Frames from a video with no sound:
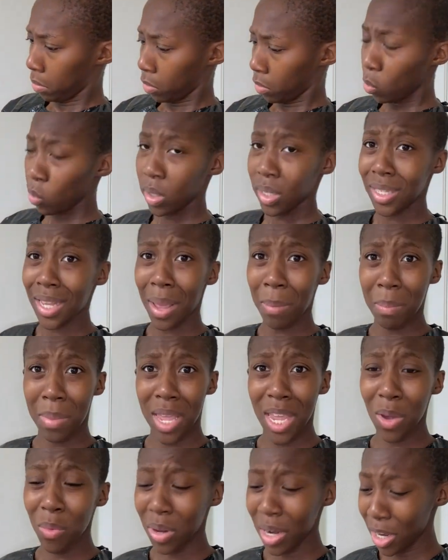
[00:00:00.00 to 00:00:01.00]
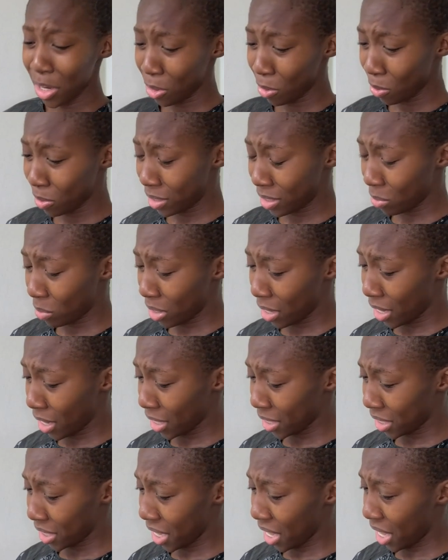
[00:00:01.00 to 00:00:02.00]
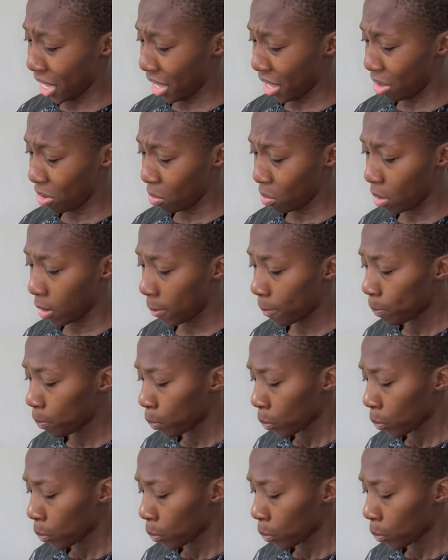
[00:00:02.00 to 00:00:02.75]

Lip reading: What does that mean when it does that? I don't wanna.